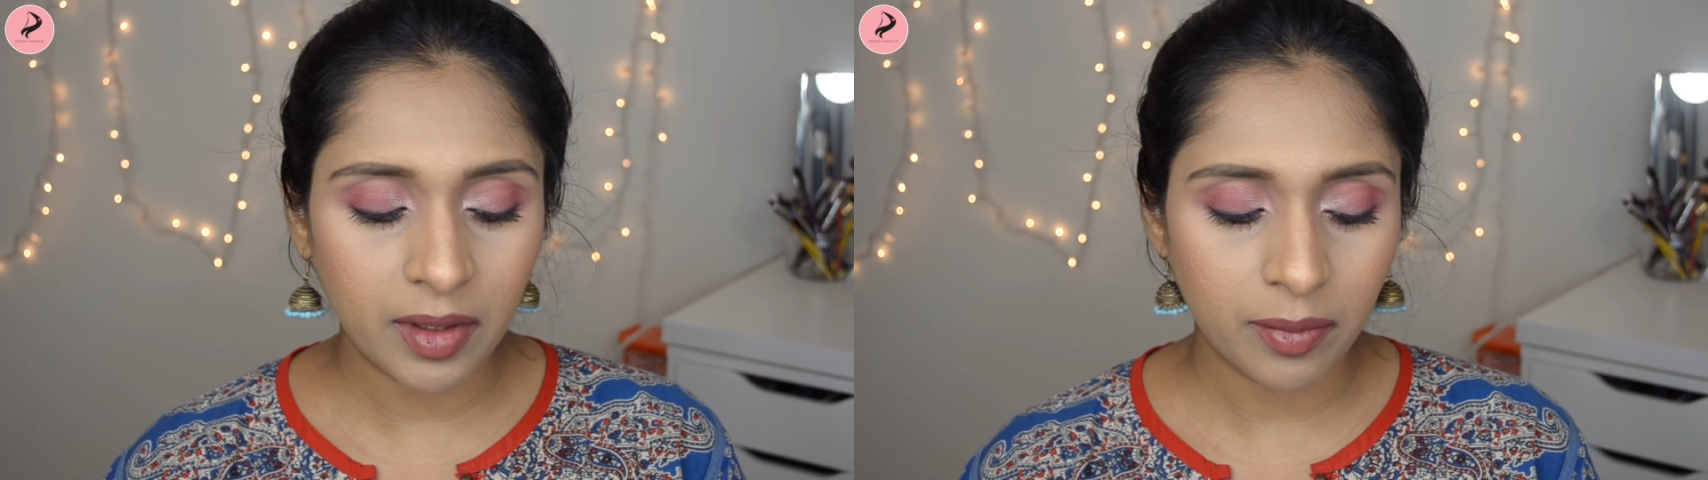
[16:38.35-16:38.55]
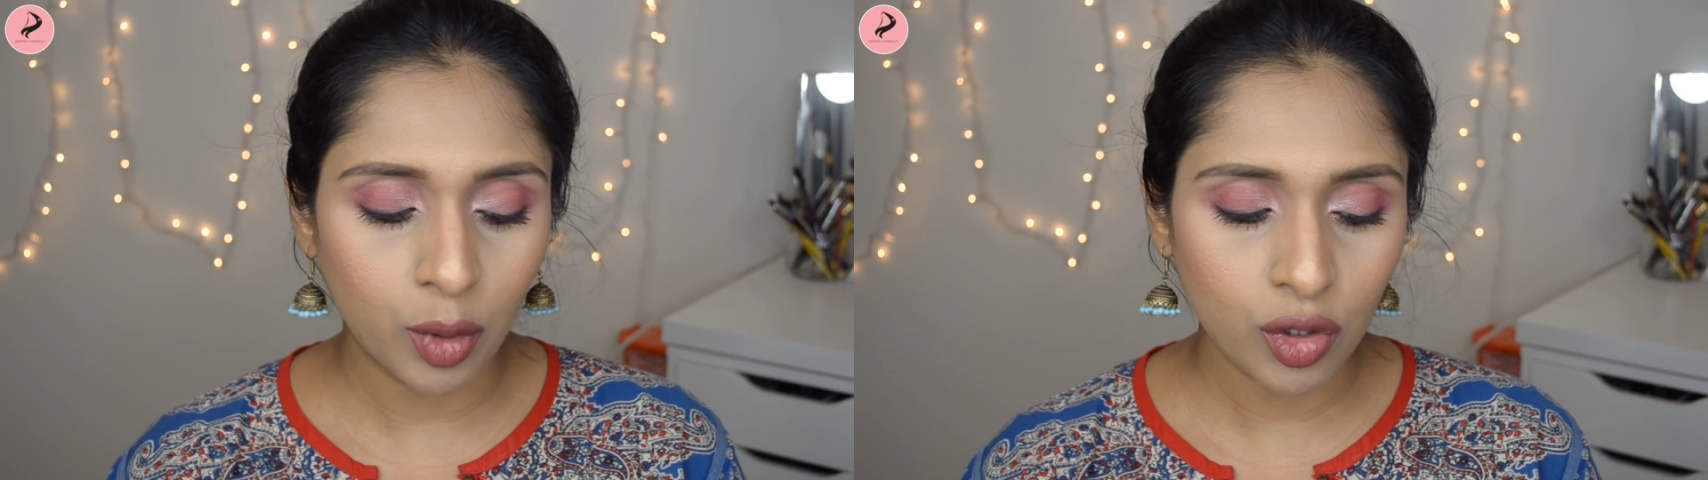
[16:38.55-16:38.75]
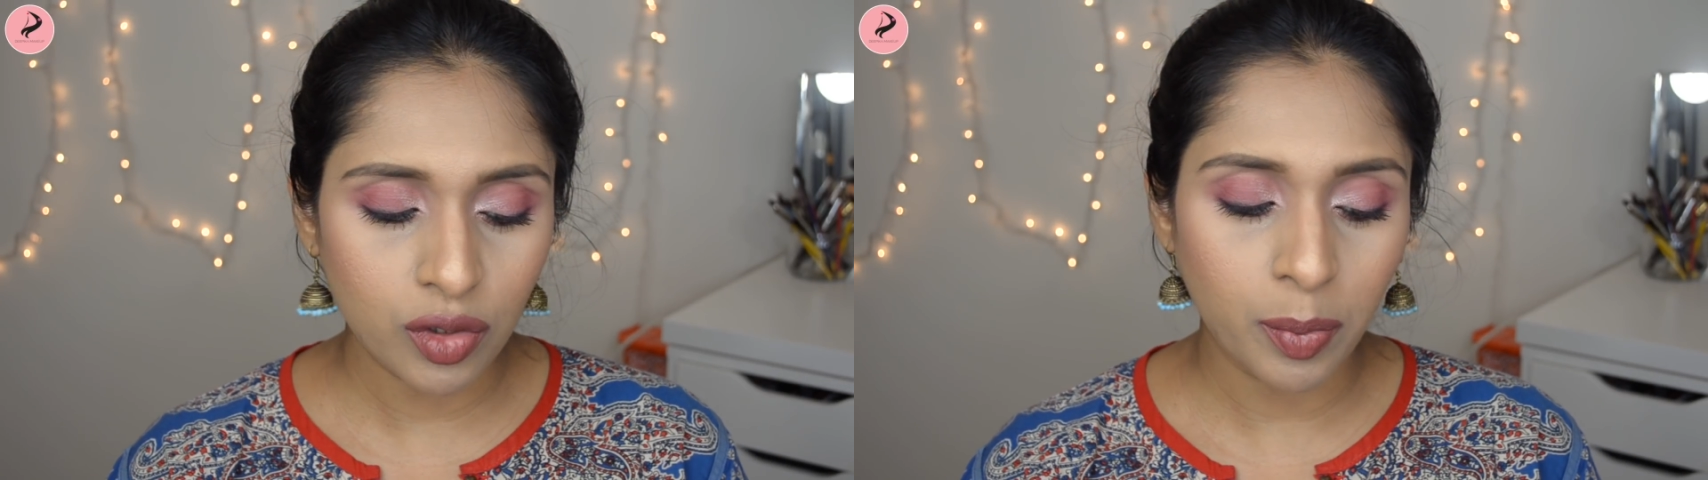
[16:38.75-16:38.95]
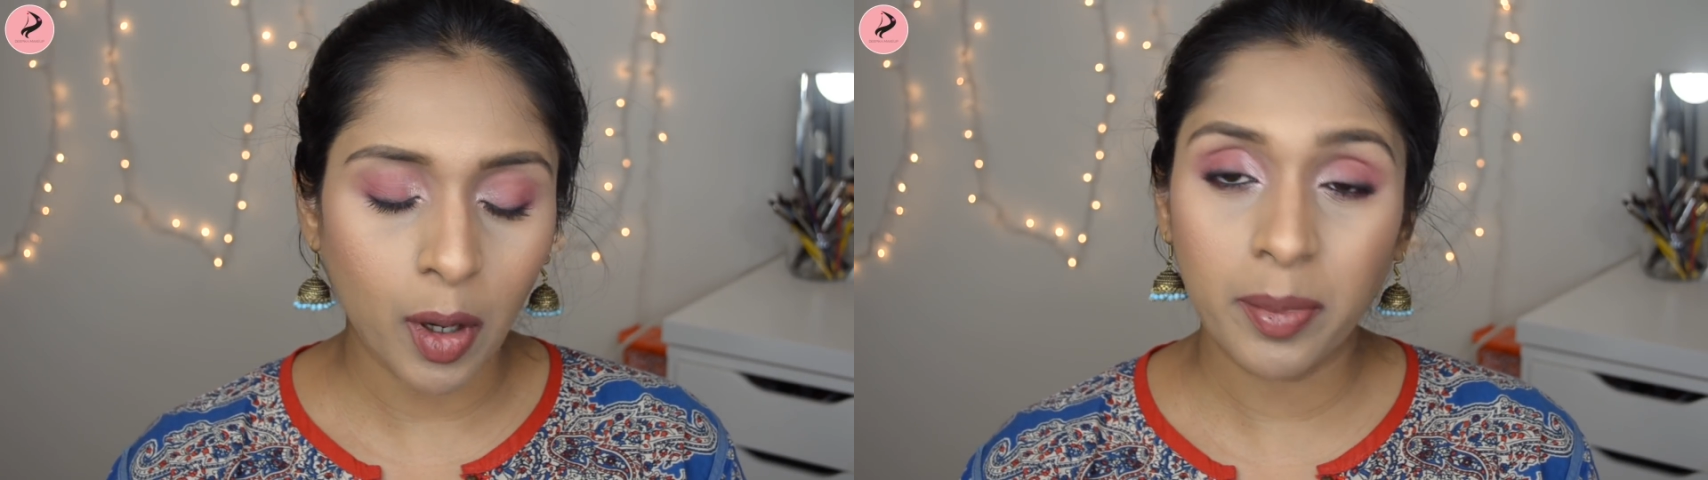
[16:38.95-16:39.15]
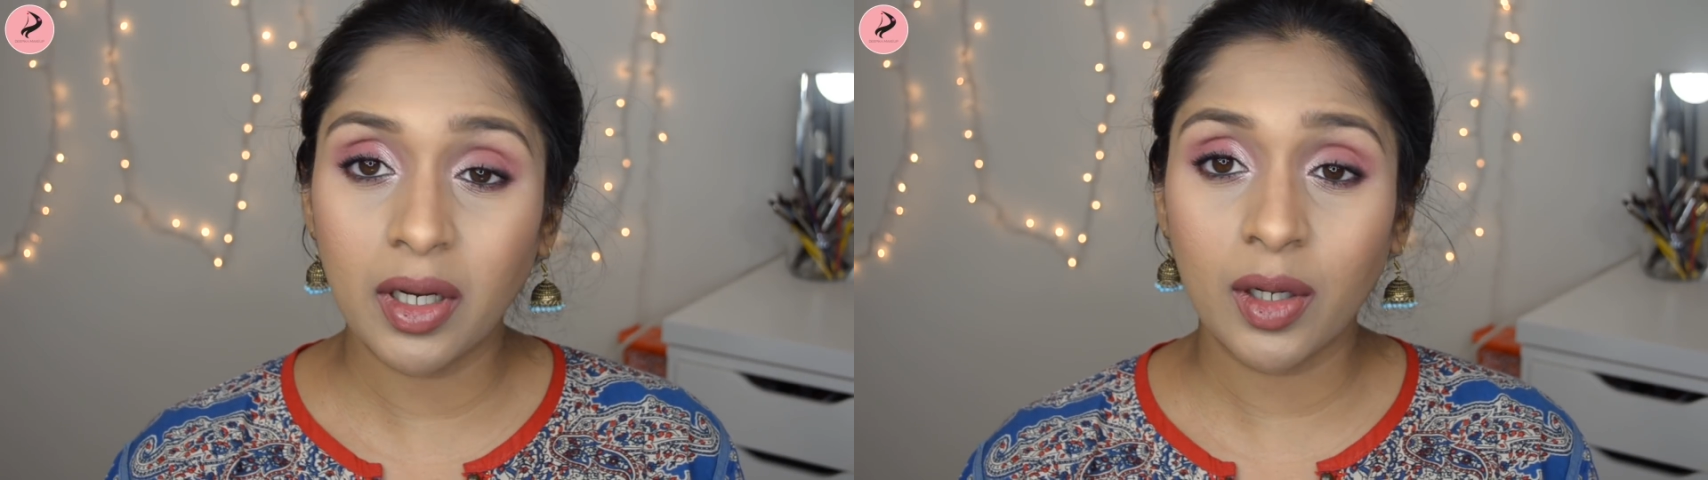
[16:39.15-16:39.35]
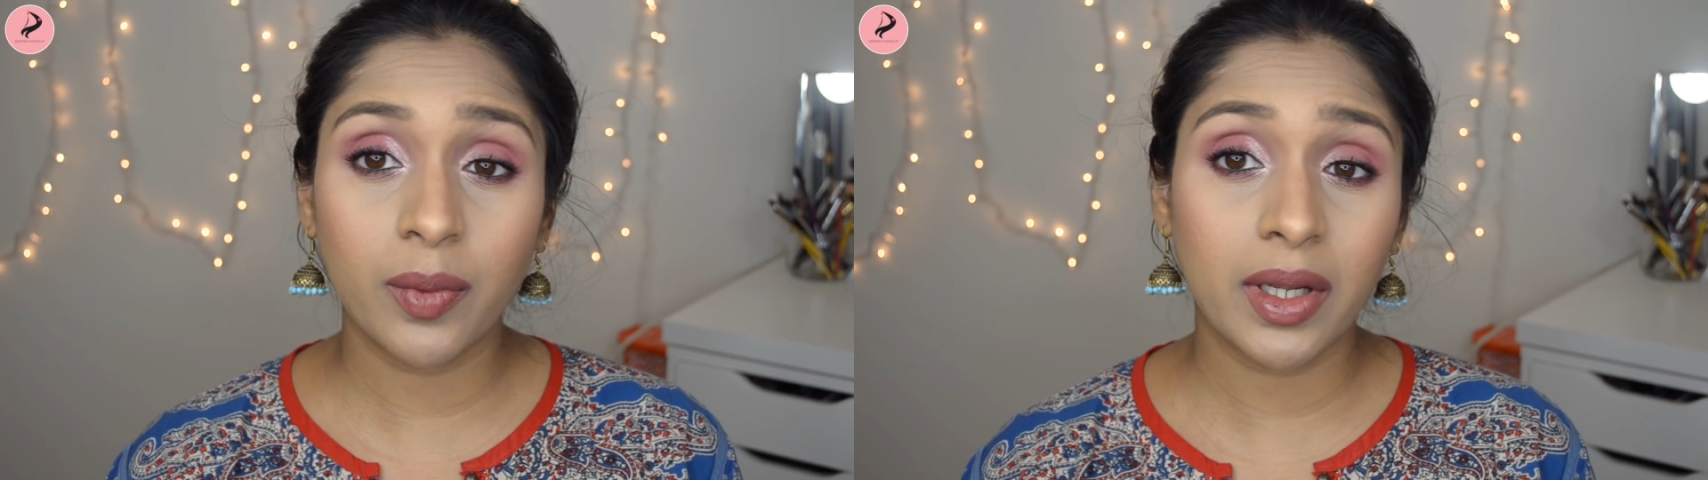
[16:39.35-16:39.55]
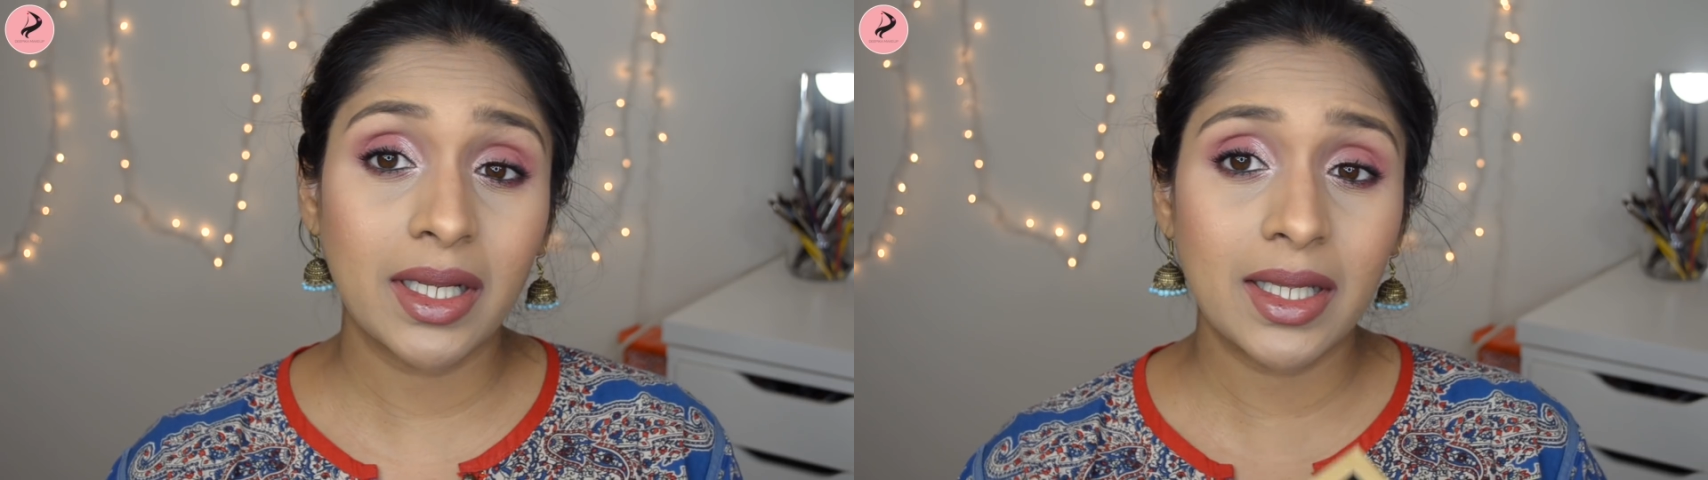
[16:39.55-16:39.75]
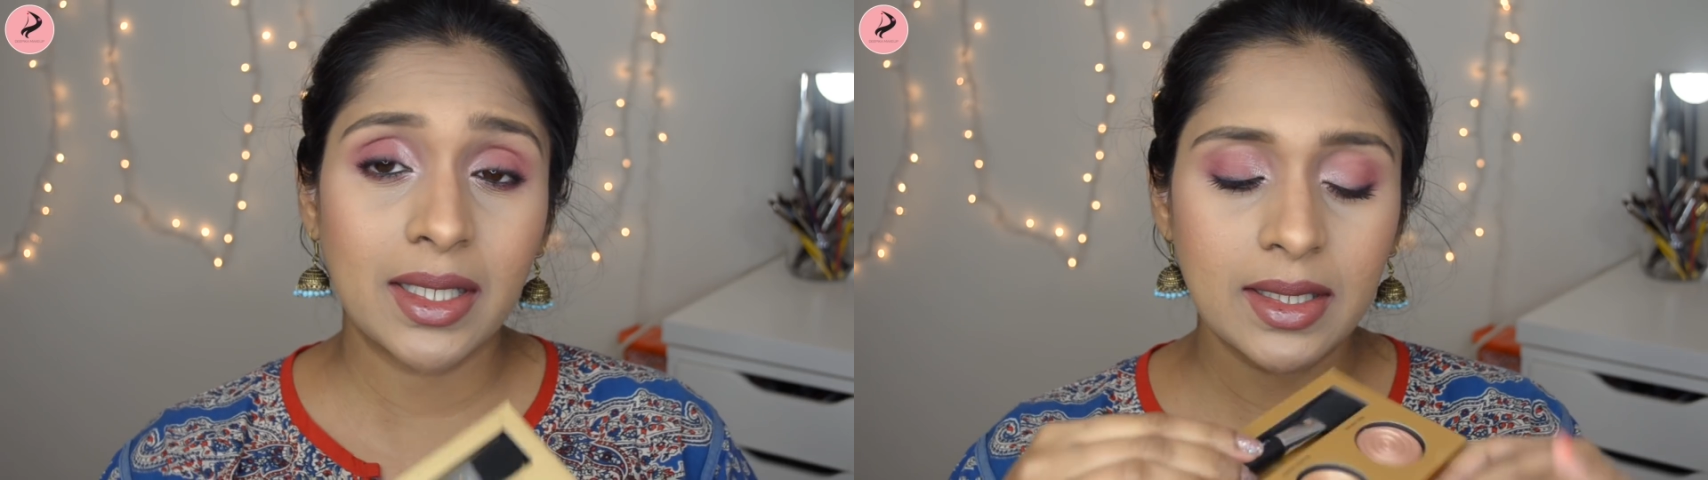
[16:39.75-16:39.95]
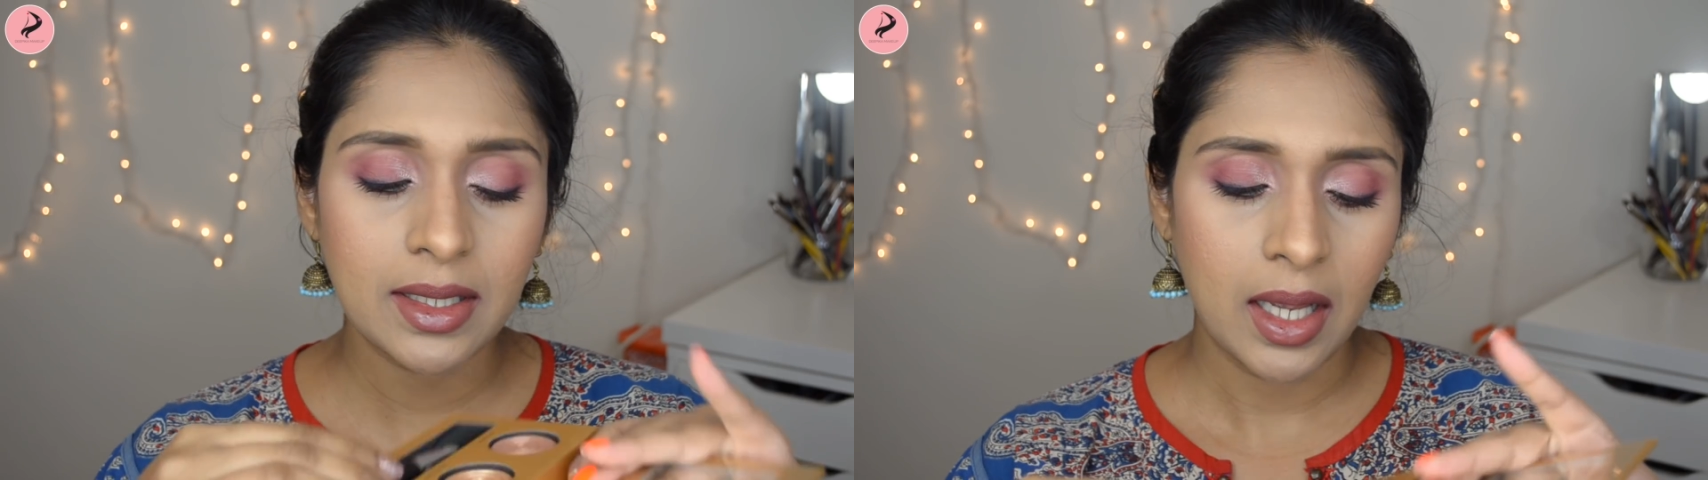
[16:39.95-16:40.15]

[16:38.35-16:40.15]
The most popular one is